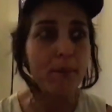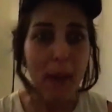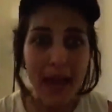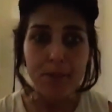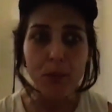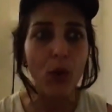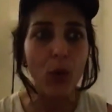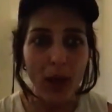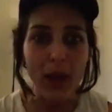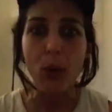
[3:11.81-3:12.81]
people that
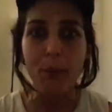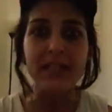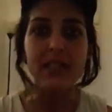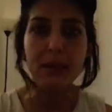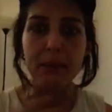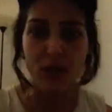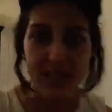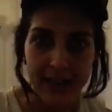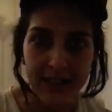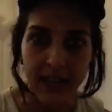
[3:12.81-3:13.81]
we were meant to be
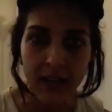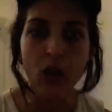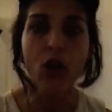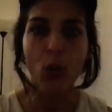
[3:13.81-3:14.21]
protecting,